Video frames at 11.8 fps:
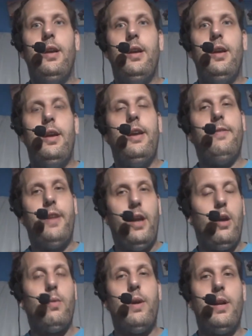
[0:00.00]
if they are
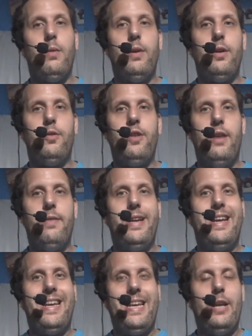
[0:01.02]
running Windows 7,
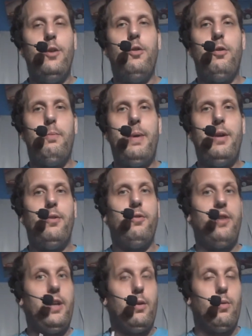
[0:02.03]
get new computers that are
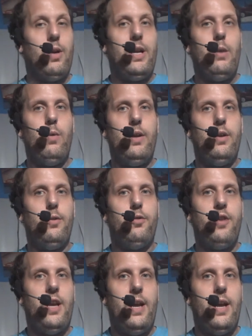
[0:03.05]
running Windows 10.